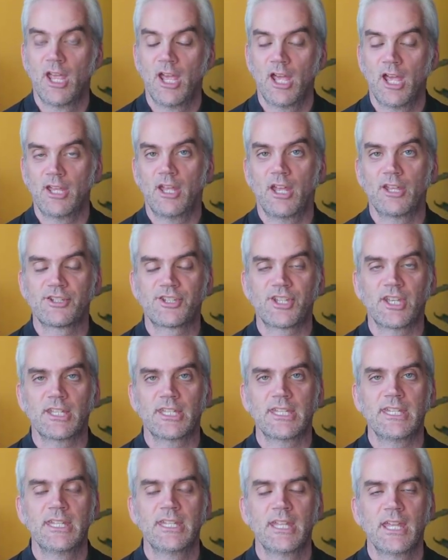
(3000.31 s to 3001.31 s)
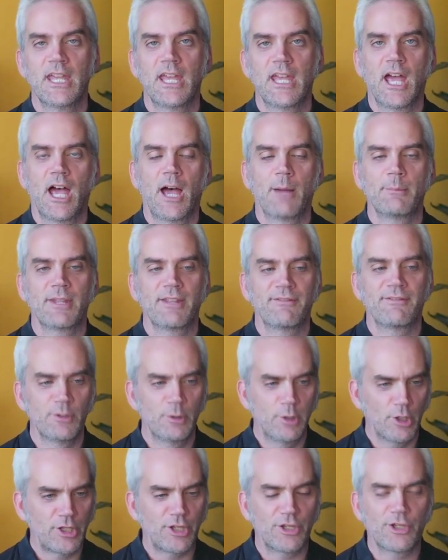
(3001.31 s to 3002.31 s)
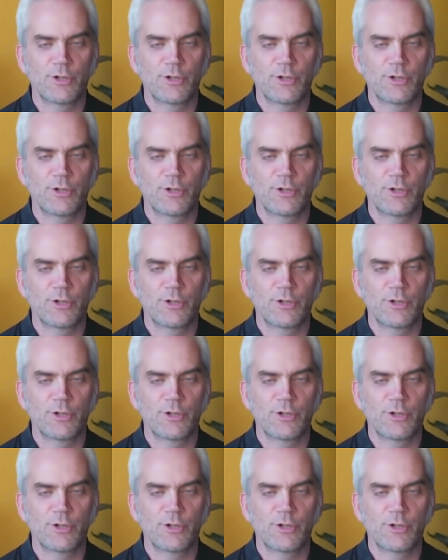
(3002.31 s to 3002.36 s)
And certainly, if you look at the